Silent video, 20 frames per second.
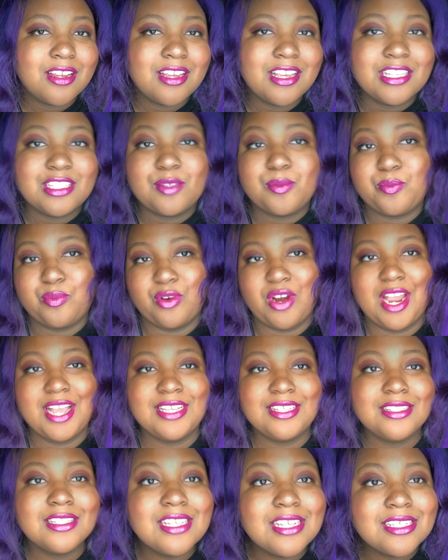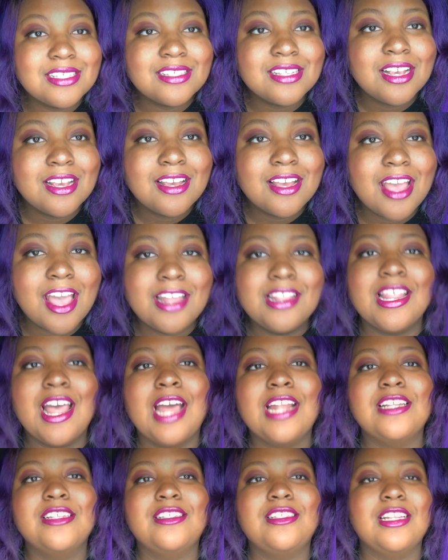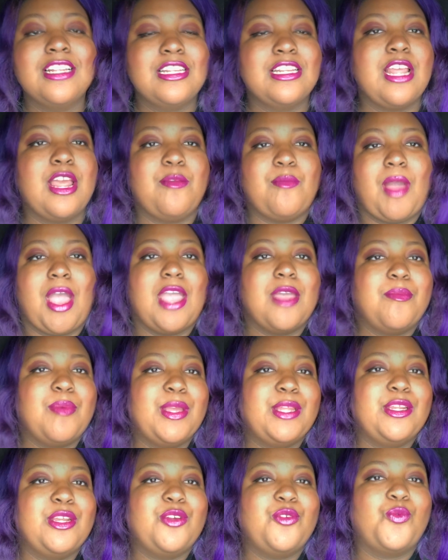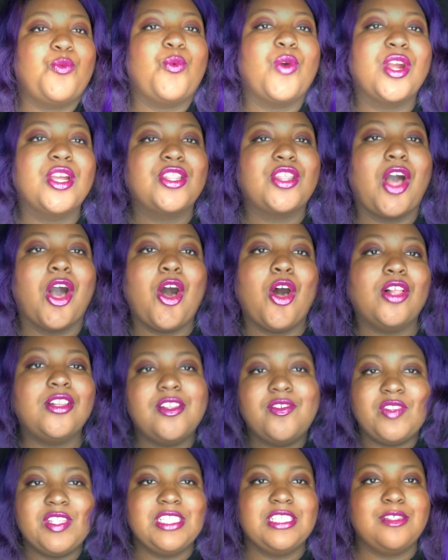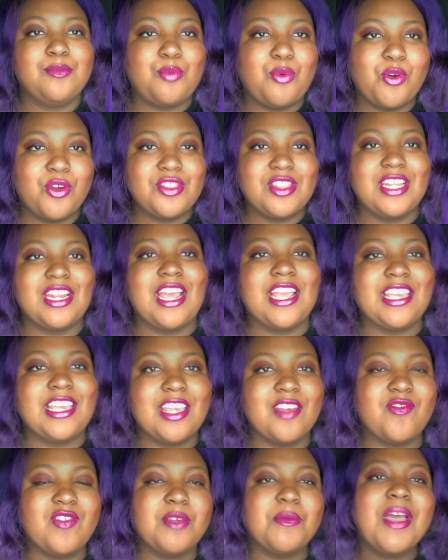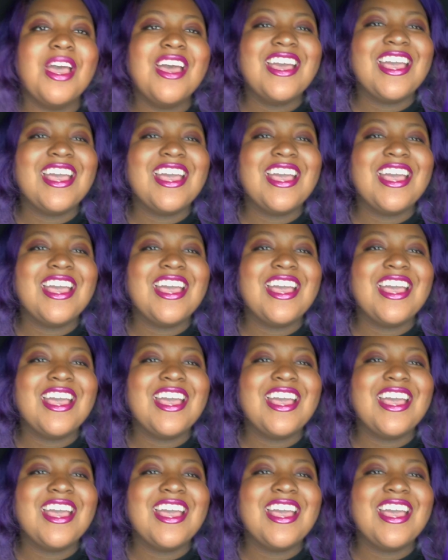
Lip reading: is priceless, and that is, in my opinion, worth all of the support that I give them.